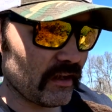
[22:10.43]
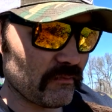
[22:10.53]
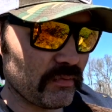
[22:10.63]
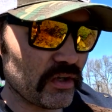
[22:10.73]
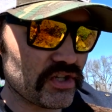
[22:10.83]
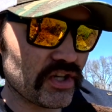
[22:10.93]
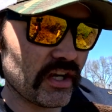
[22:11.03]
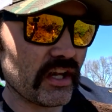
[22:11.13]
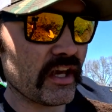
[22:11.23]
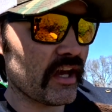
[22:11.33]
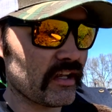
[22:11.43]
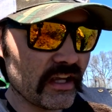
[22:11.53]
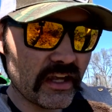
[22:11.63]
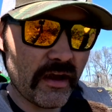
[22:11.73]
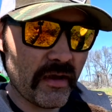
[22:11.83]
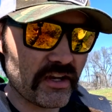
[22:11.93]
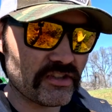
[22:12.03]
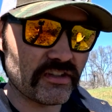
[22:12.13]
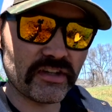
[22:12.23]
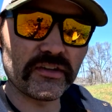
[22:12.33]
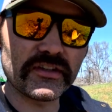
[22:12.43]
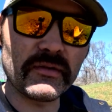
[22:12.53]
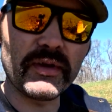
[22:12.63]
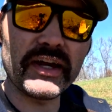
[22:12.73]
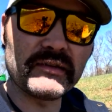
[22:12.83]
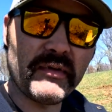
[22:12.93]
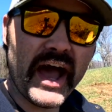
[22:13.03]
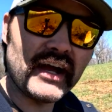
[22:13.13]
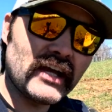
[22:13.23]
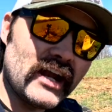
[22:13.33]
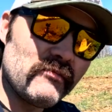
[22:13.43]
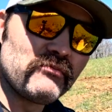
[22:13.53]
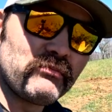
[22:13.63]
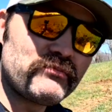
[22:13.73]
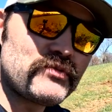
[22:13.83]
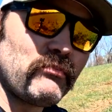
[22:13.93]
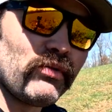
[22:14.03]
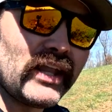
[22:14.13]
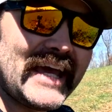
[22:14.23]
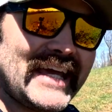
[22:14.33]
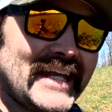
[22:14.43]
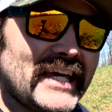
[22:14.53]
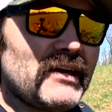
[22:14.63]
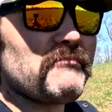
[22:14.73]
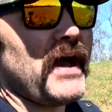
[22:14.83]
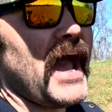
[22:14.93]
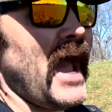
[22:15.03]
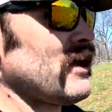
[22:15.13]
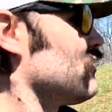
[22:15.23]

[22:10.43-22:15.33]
I'm pushing it in, and then I'm actually tilting the blade back and I'm blading it back.